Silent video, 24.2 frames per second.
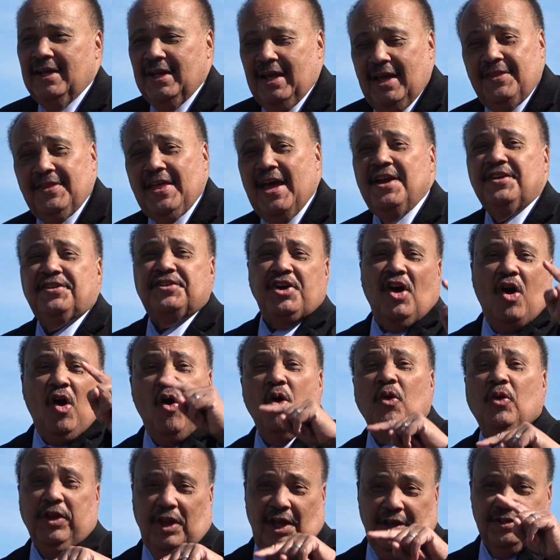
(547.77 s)
And they
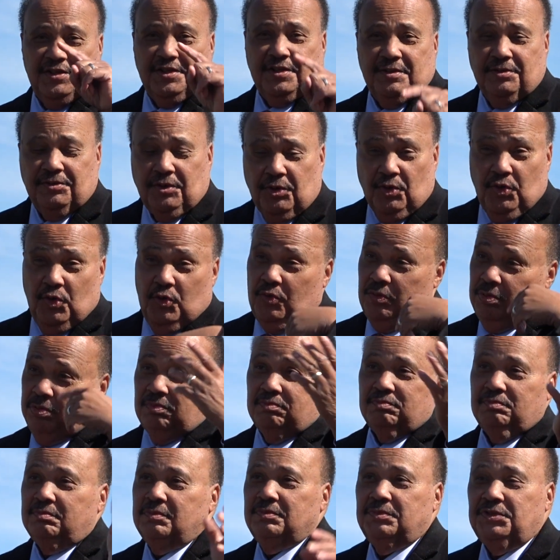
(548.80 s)
told us through
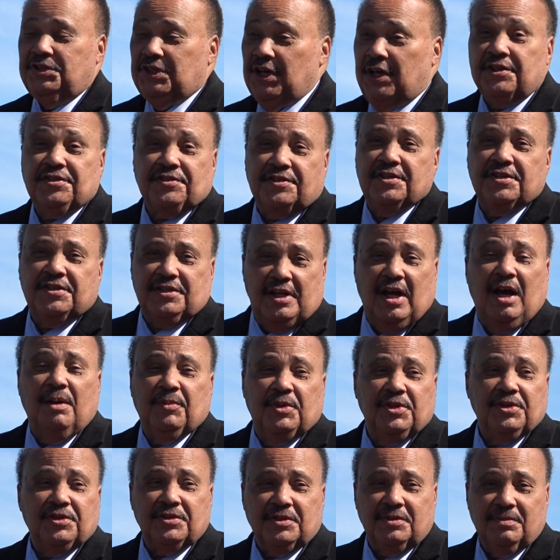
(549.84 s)
Justice
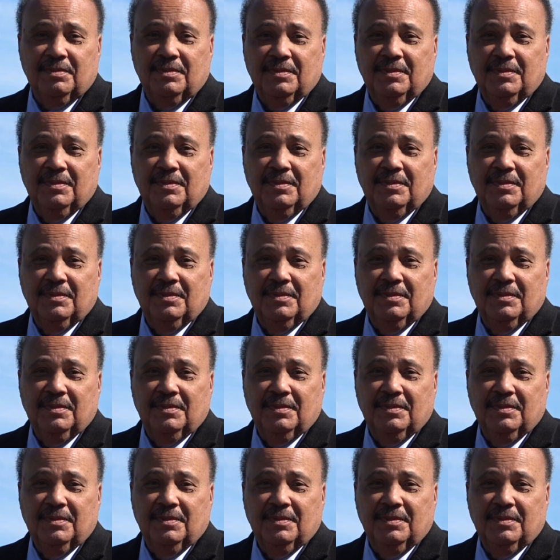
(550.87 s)
Thomas